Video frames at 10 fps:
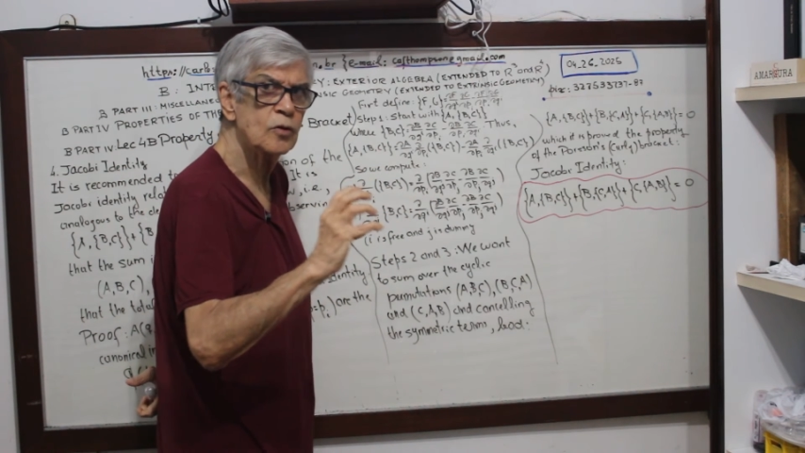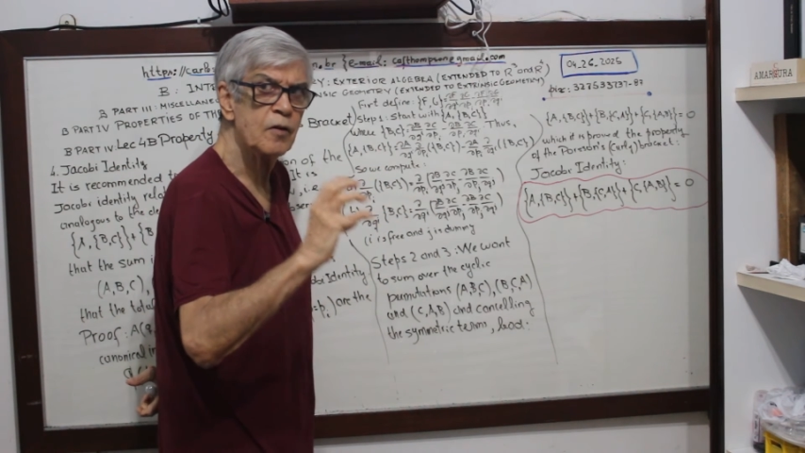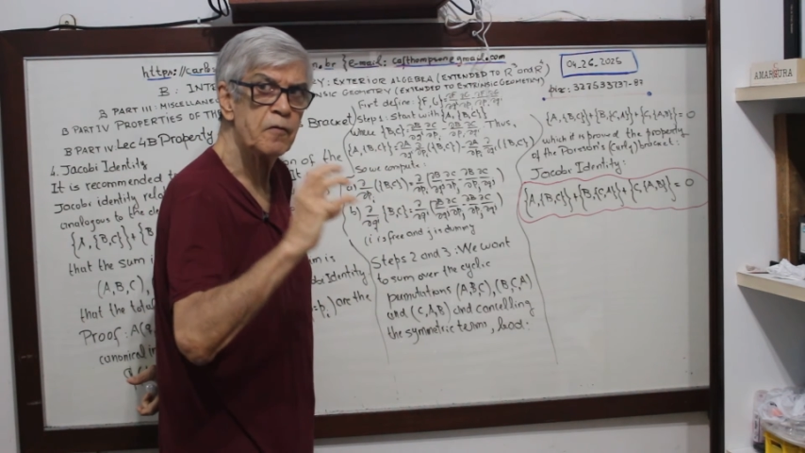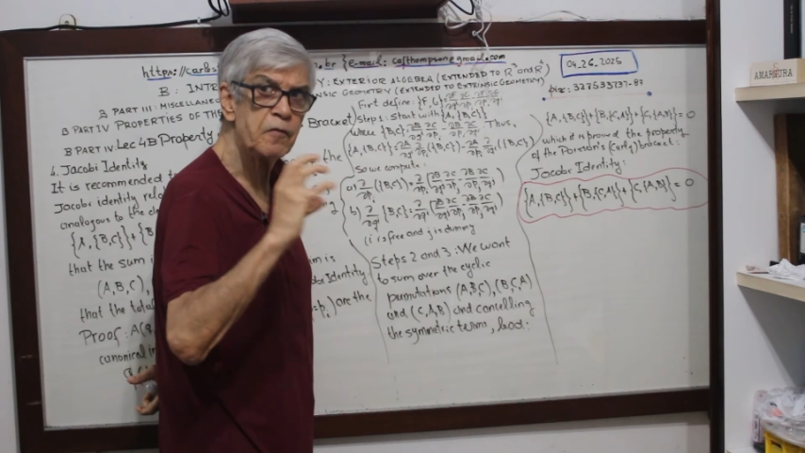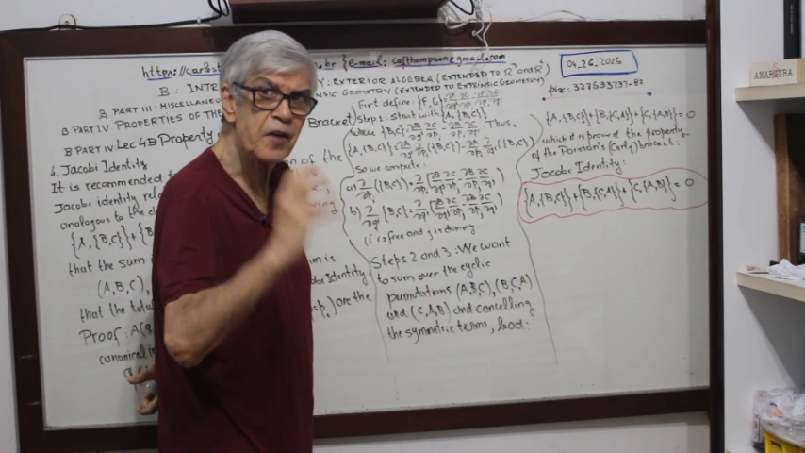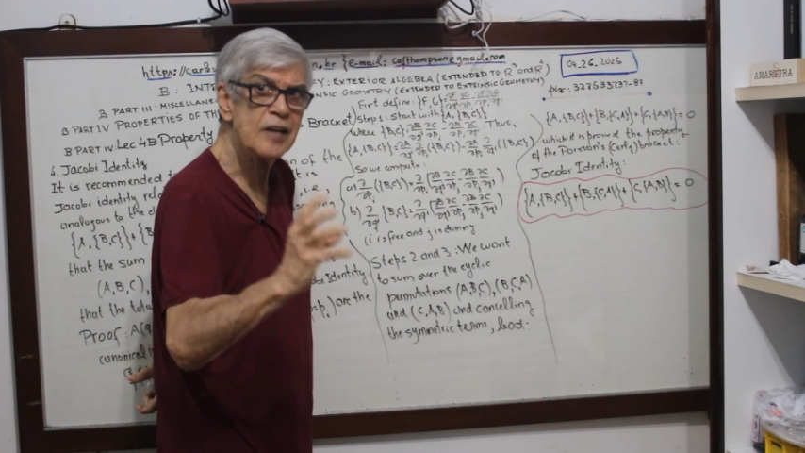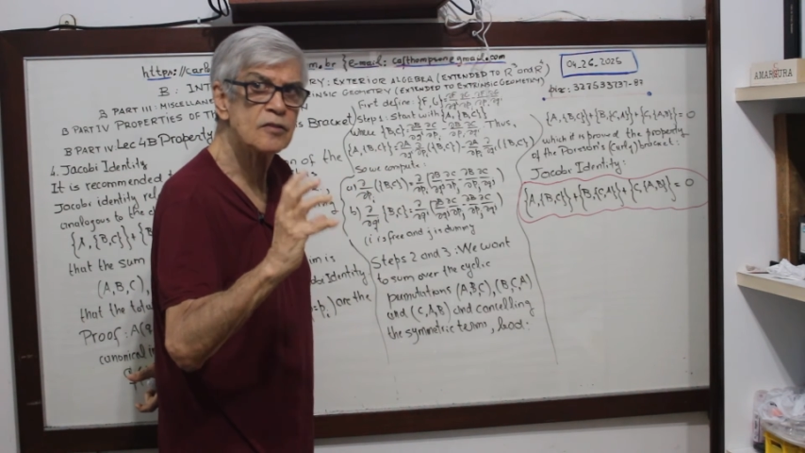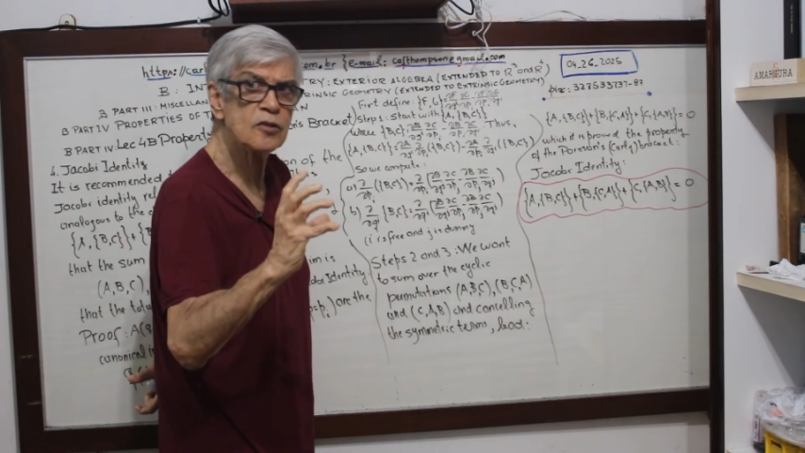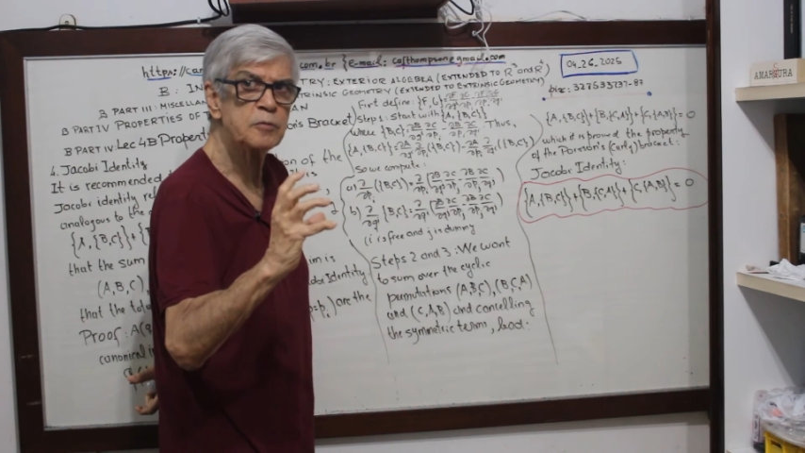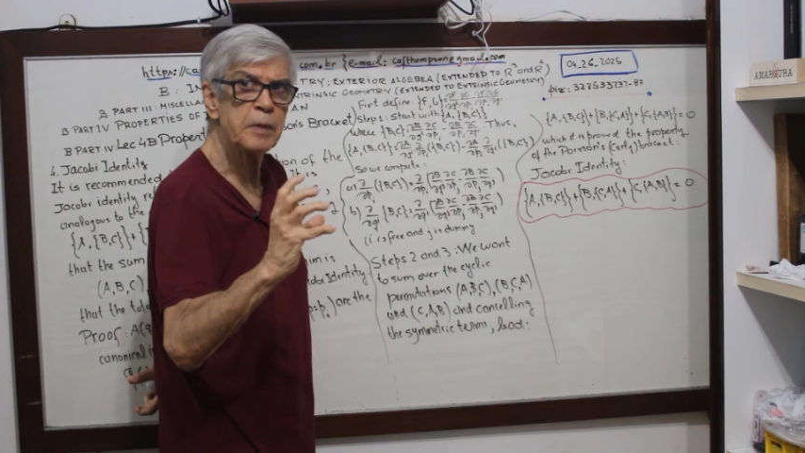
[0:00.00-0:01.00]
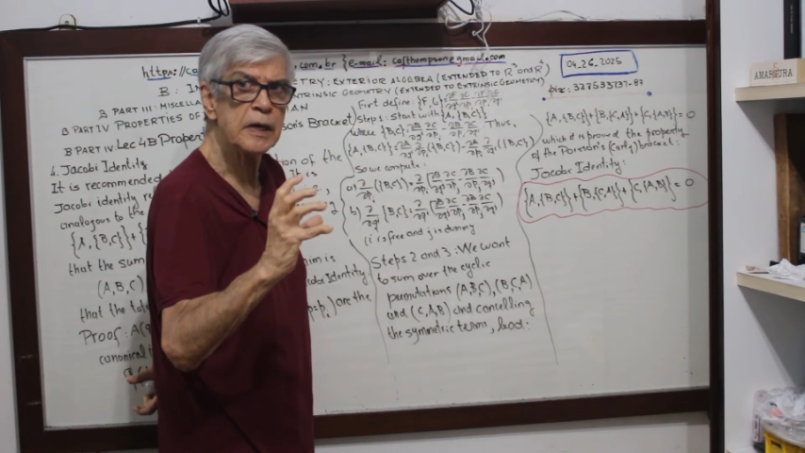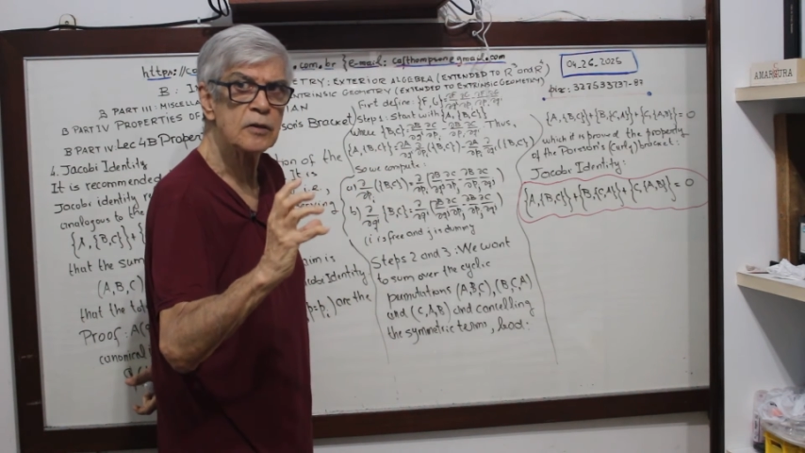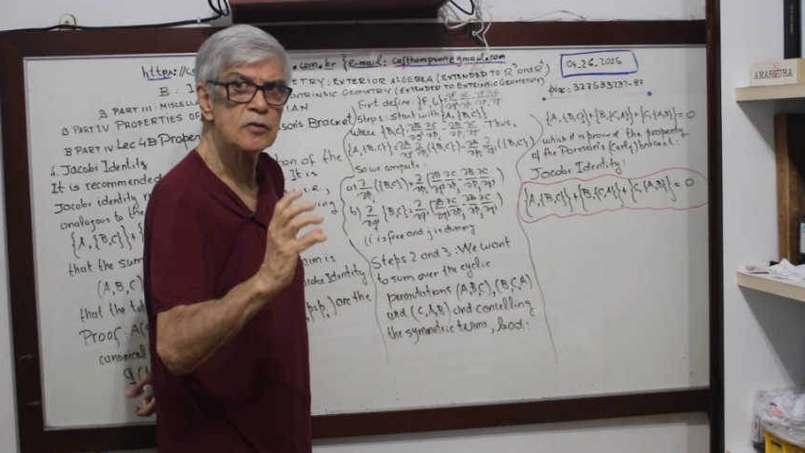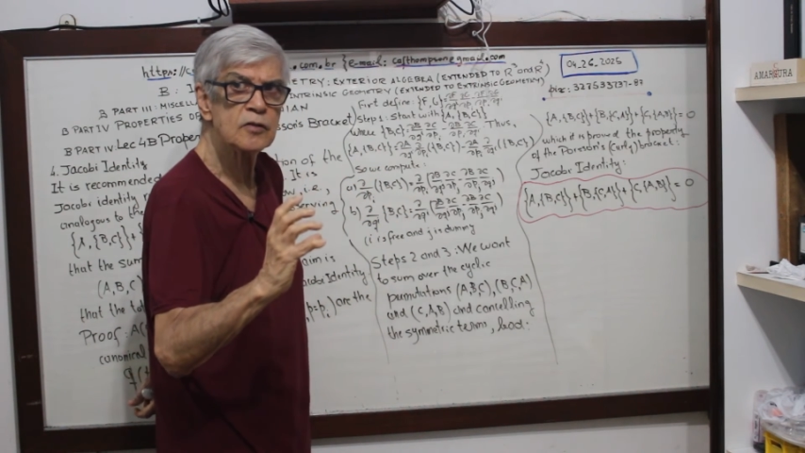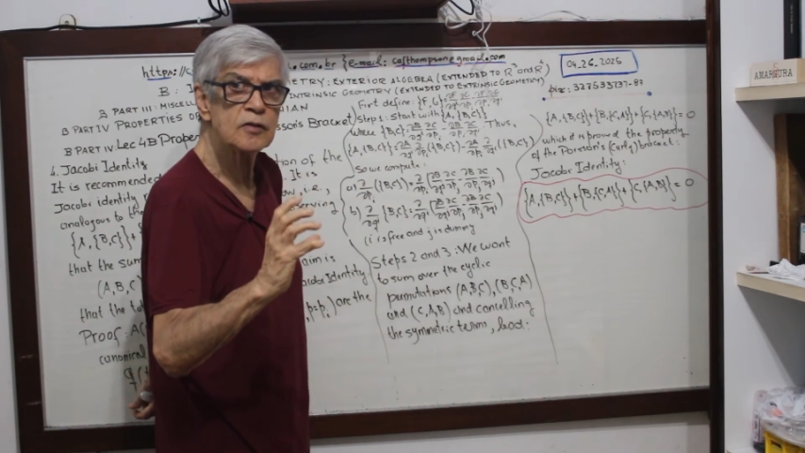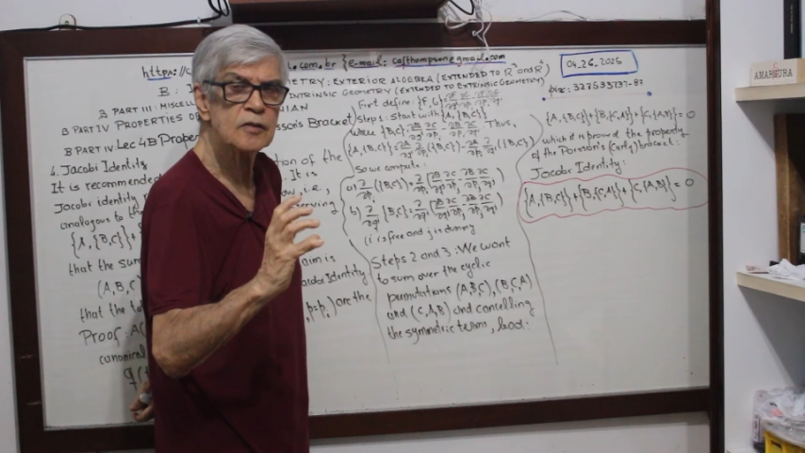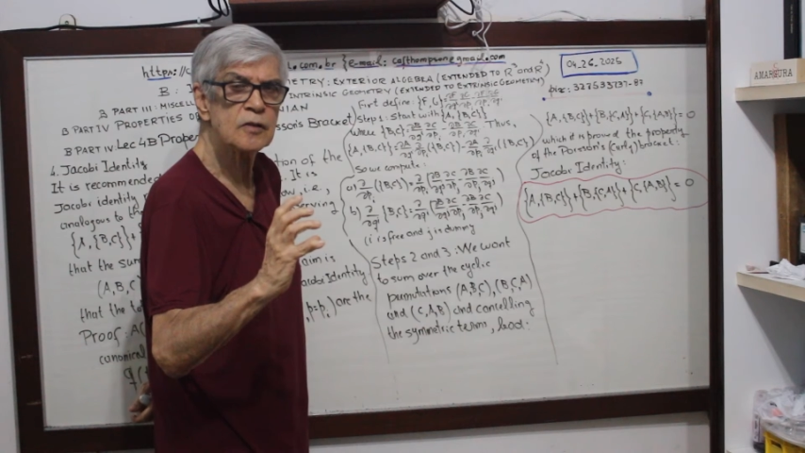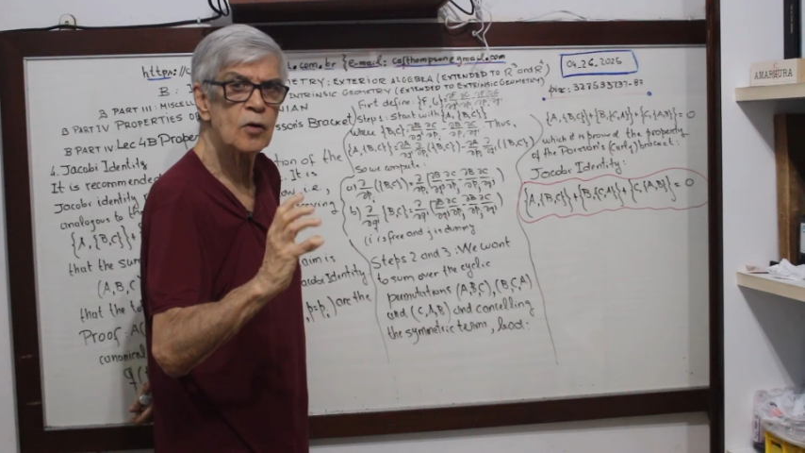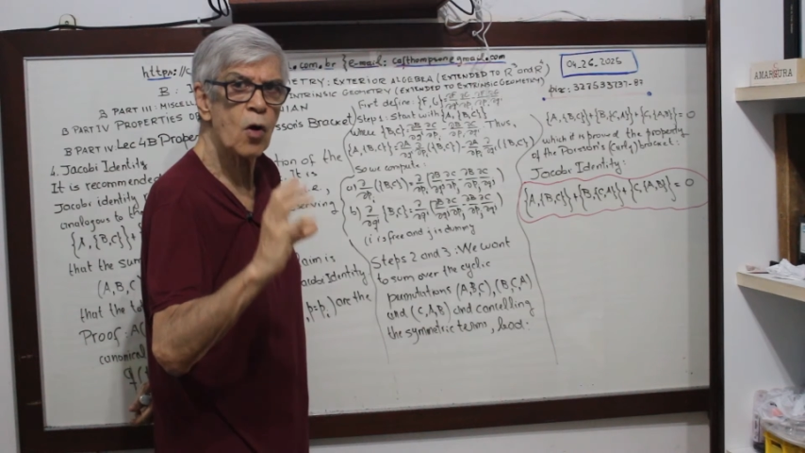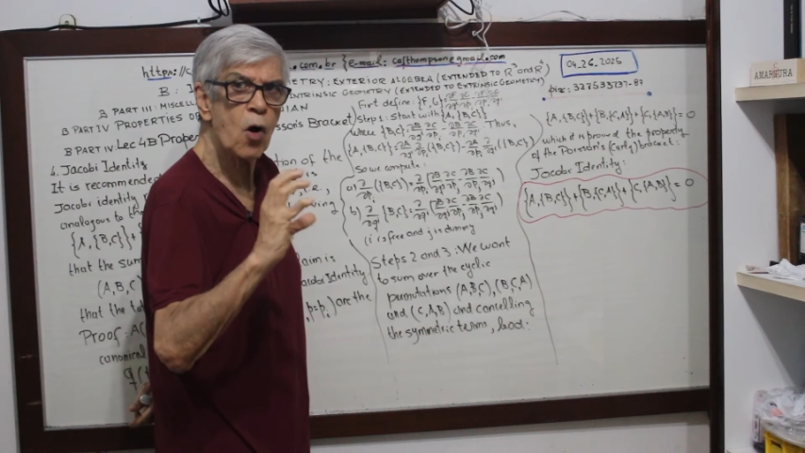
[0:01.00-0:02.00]
to the phase
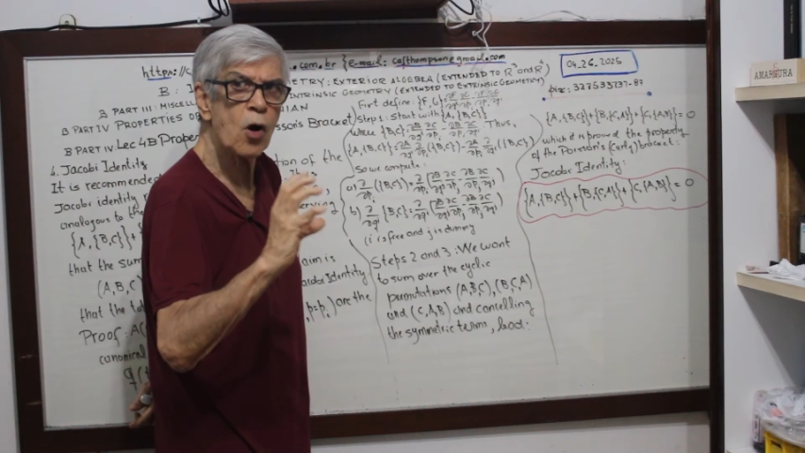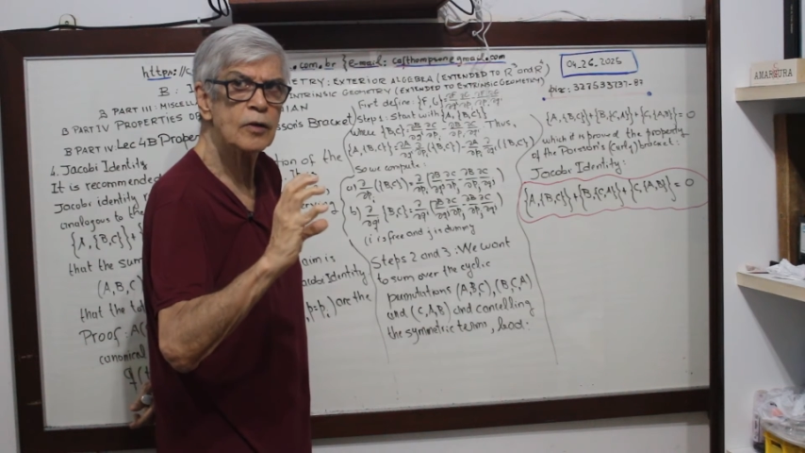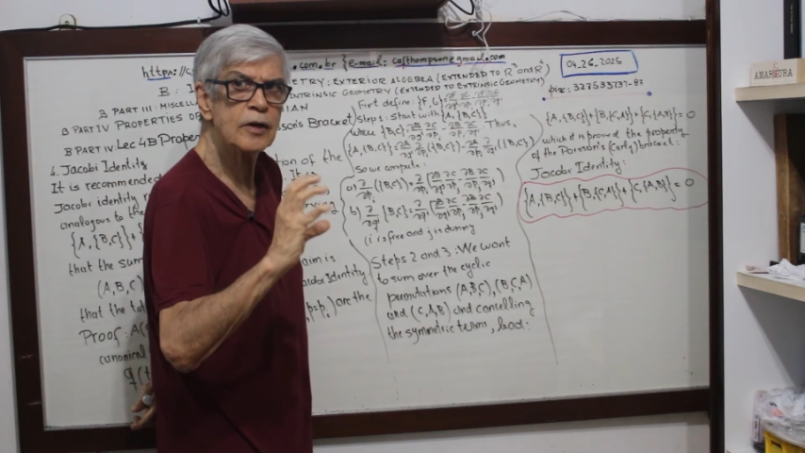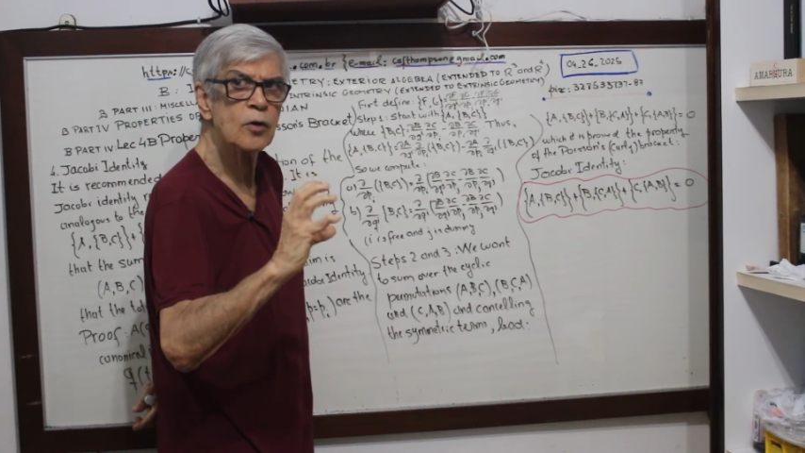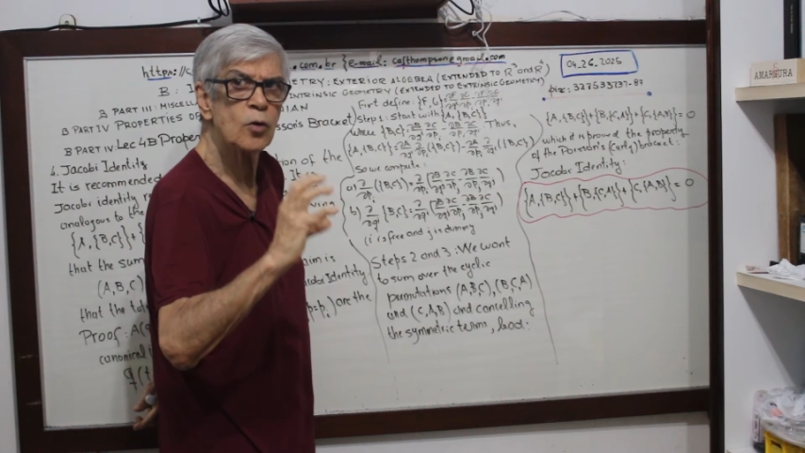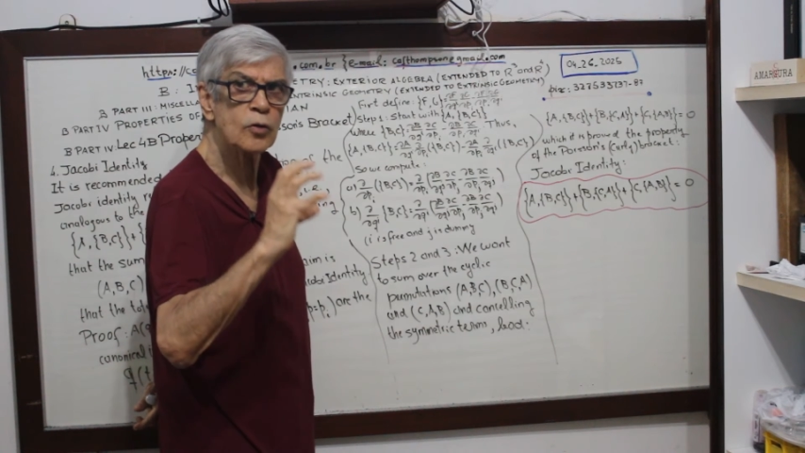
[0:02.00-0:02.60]
space or the